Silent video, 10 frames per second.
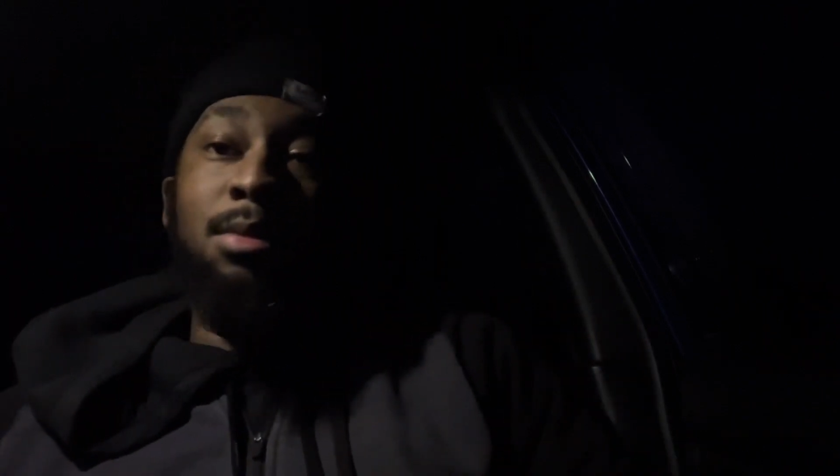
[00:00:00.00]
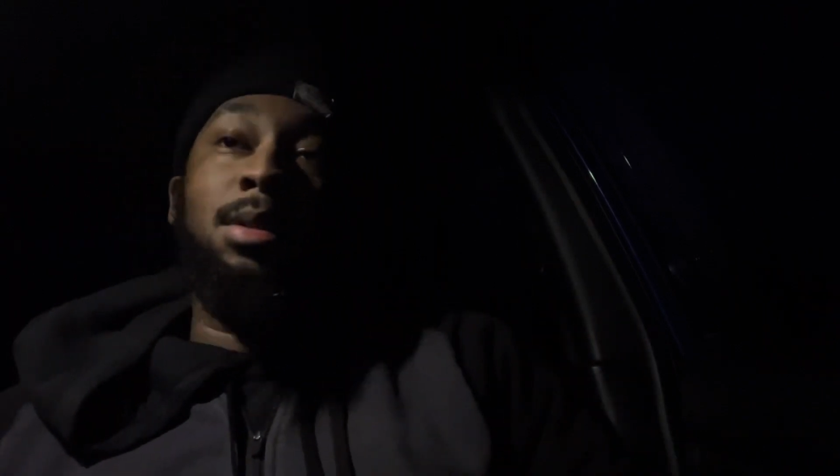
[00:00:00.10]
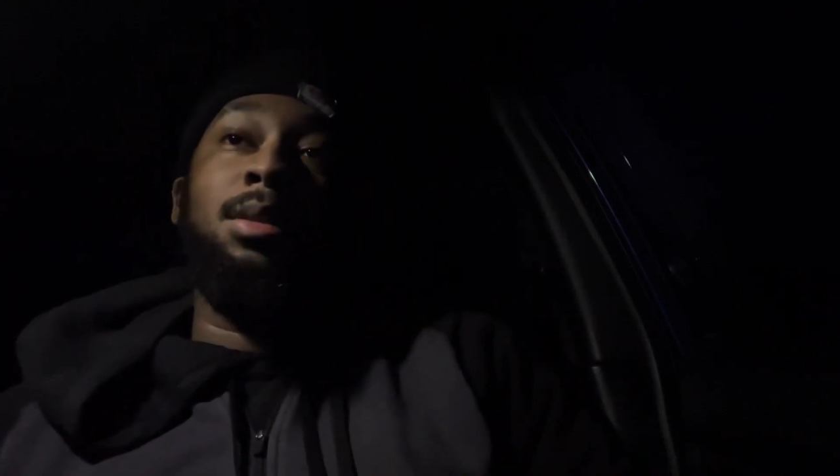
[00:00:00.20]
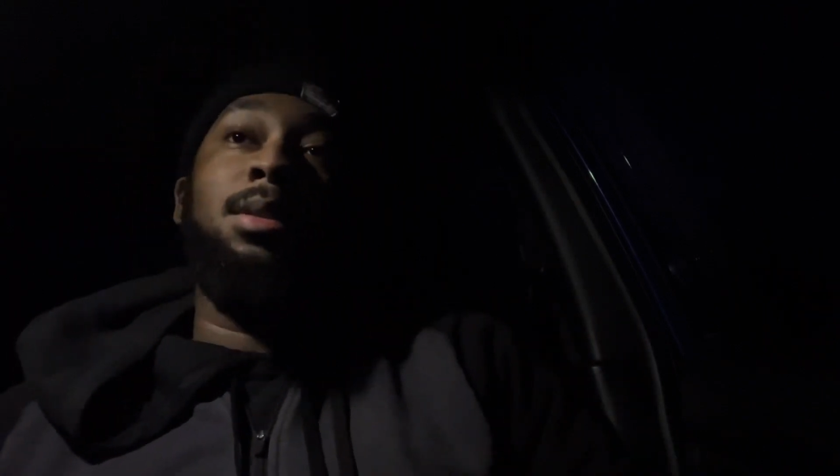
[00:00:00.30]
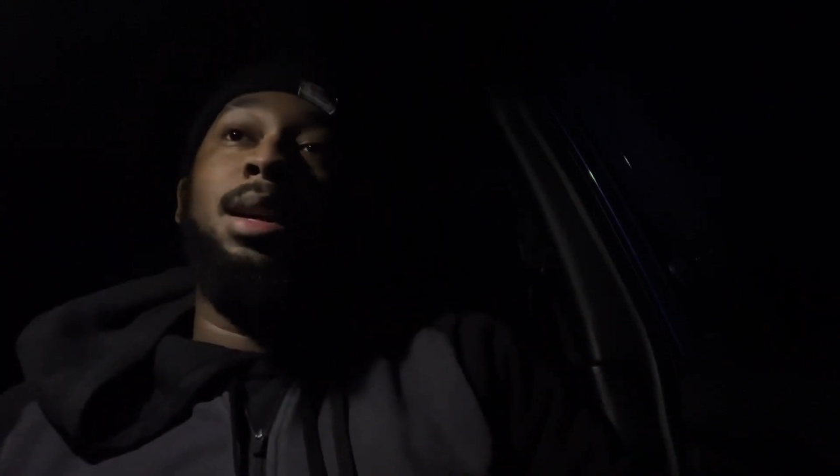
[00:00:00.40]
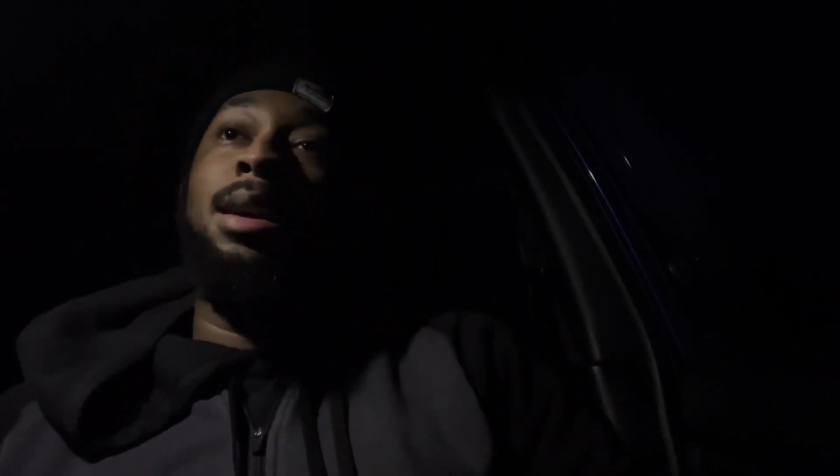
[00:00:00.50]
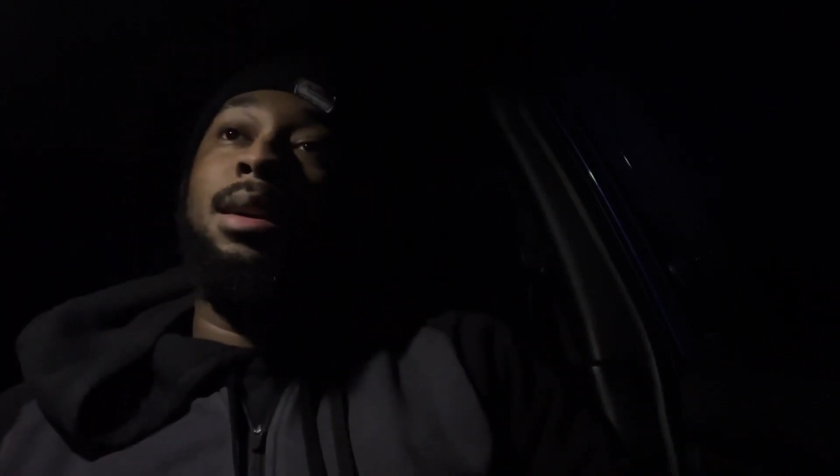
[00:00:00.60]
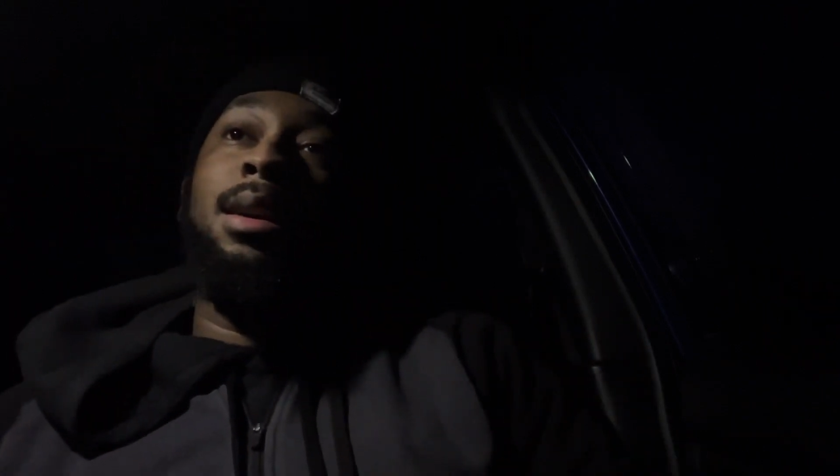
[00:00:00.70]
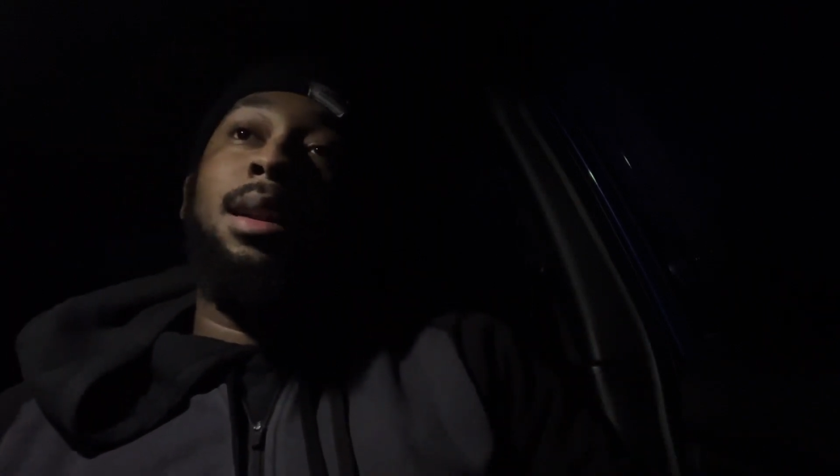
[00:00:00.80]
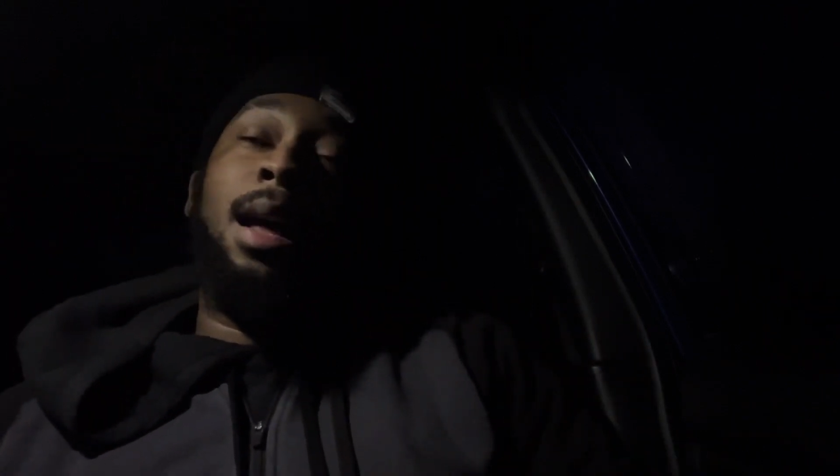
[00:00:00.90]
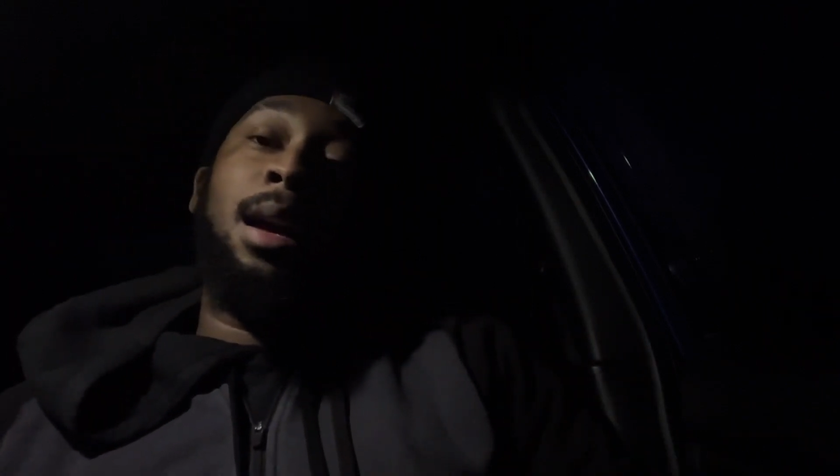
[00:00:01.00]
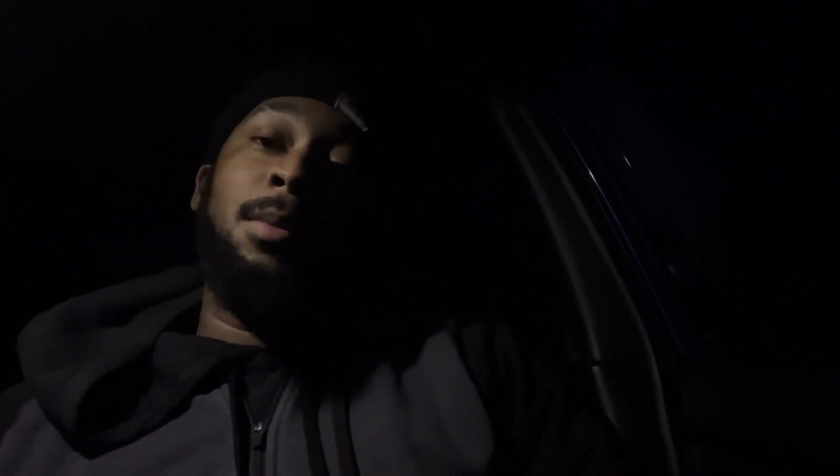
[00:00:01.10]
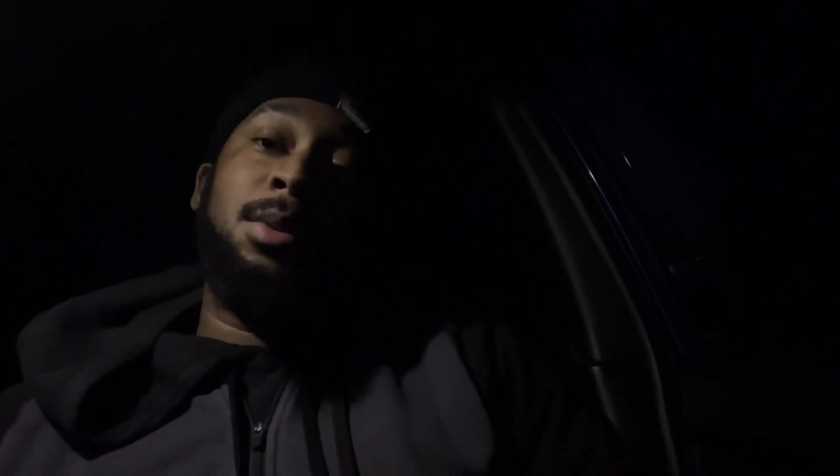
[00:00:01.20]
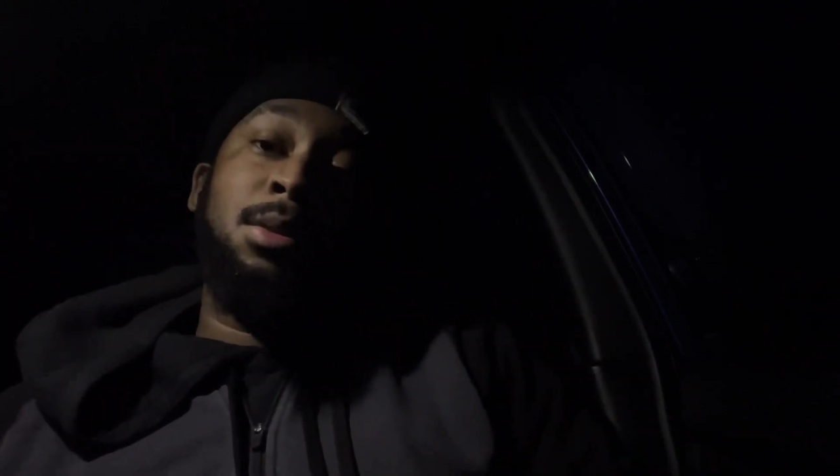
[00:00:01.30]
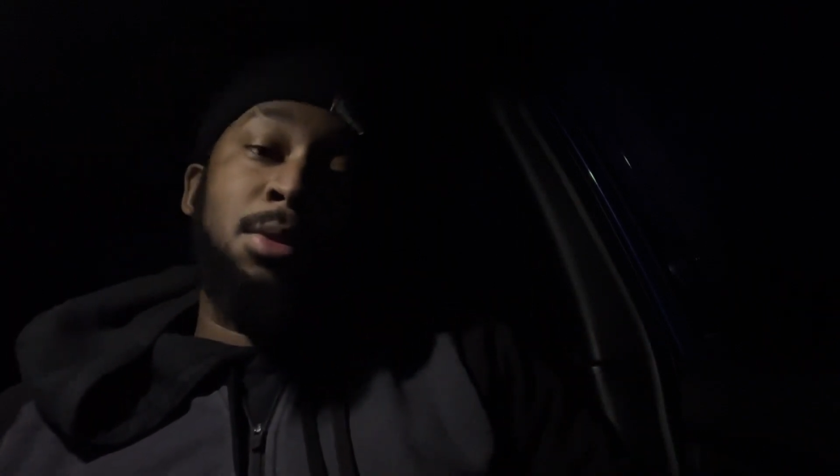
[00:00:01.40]
So like,
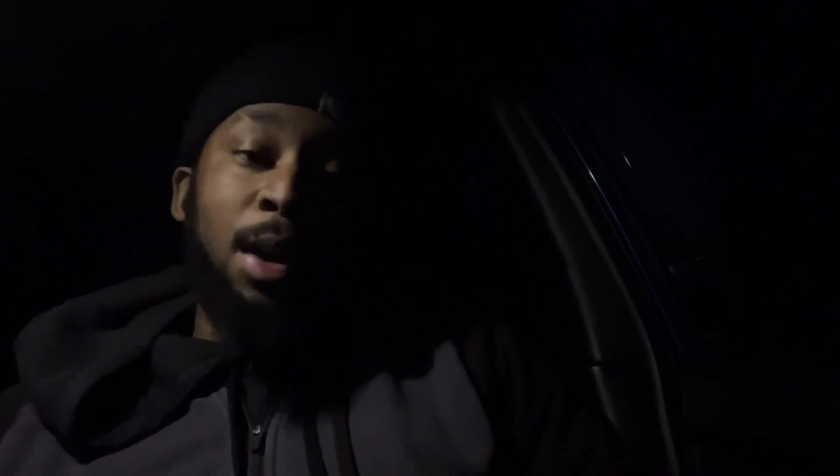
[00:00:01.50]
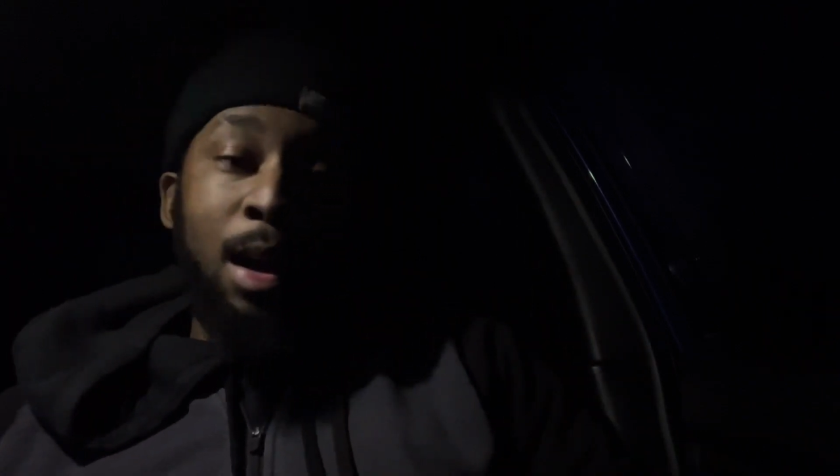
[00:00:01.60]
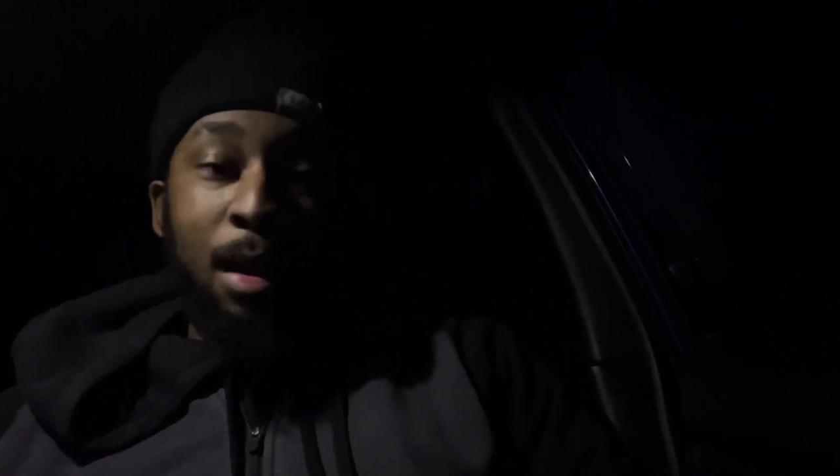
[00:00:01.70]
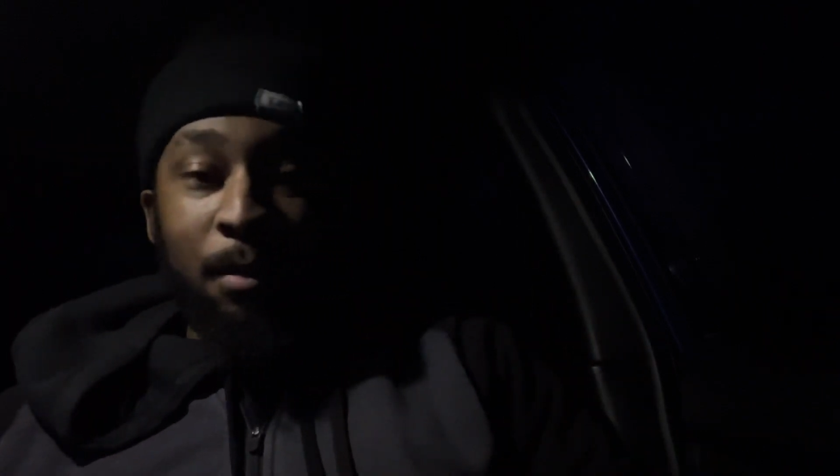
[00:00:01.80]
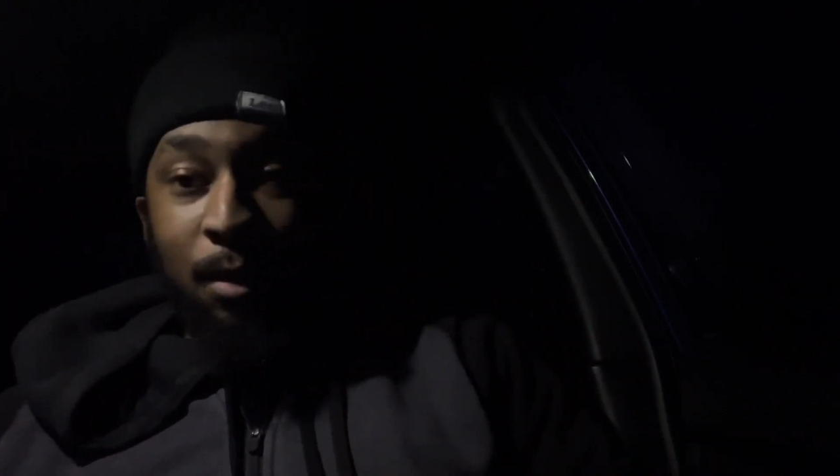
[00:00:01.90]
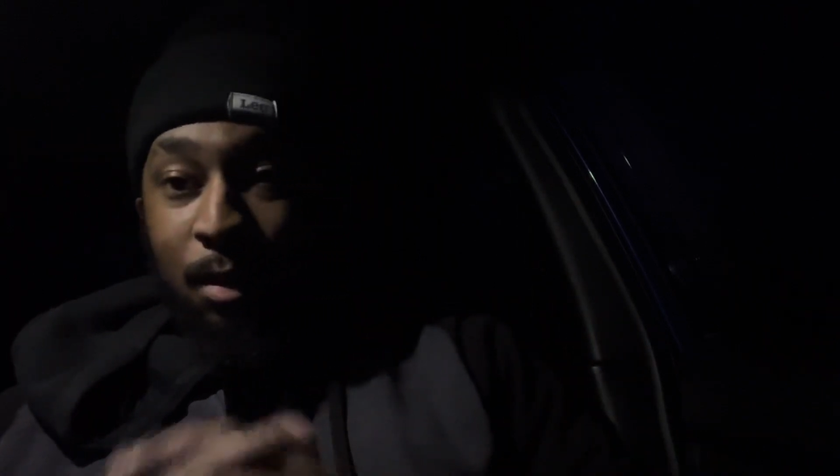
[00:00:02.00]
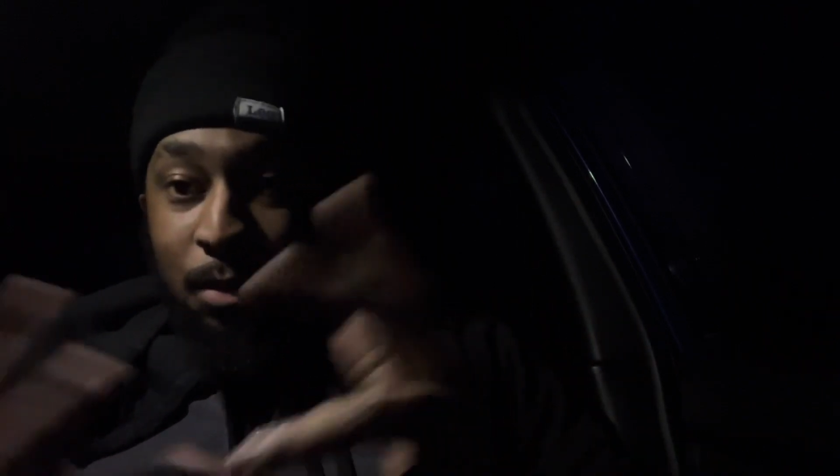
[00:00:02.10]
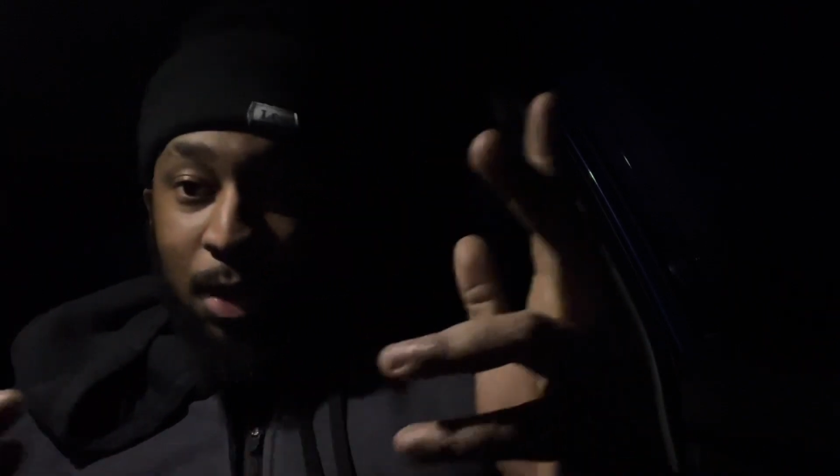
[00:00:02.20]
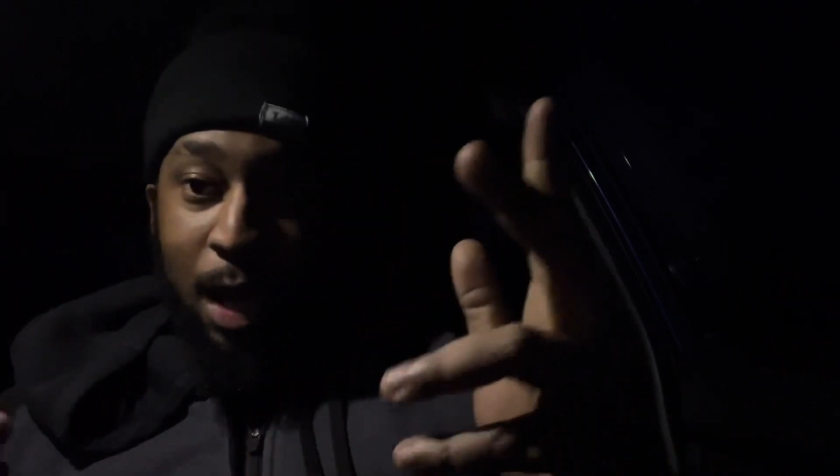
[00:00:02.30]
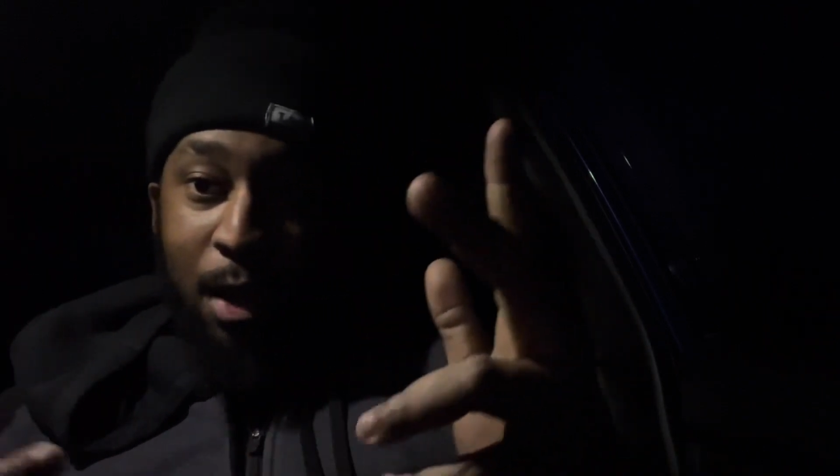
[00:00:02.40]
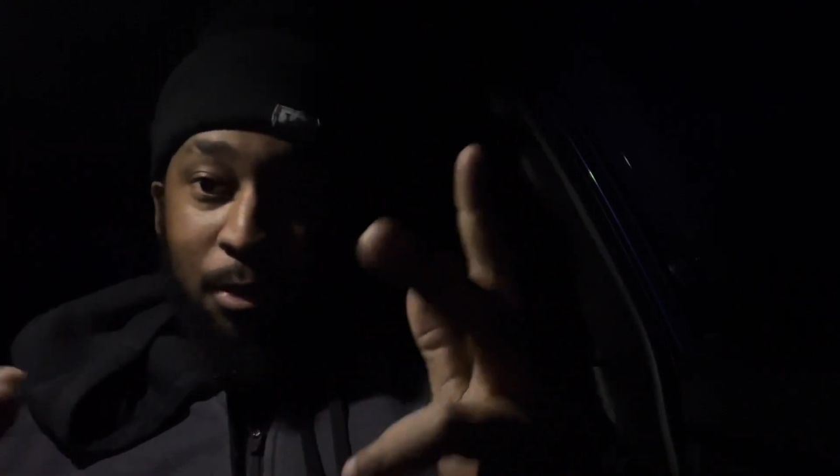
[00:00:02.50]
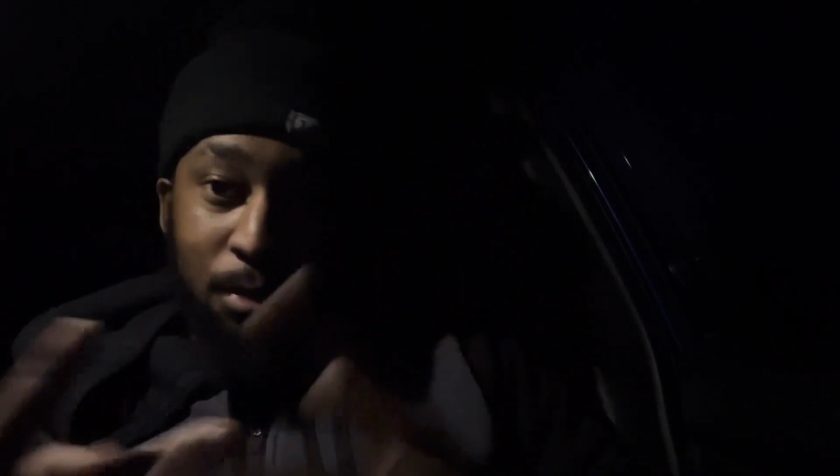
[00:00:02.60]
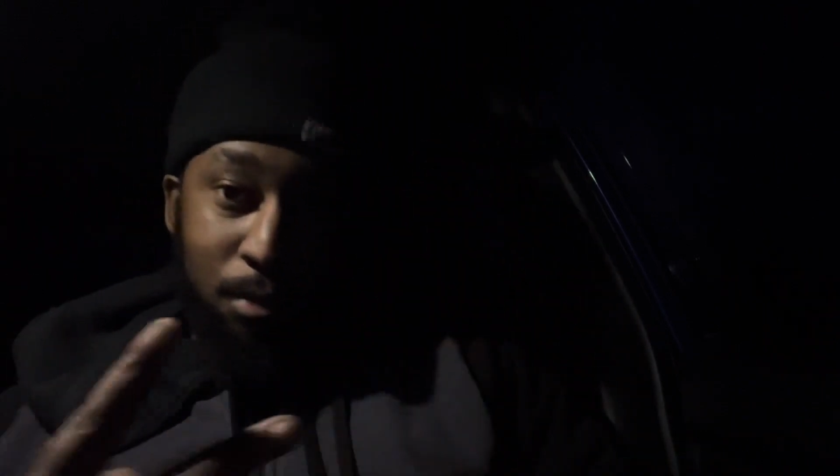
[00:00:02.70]
comment, subscribe. Your boy out.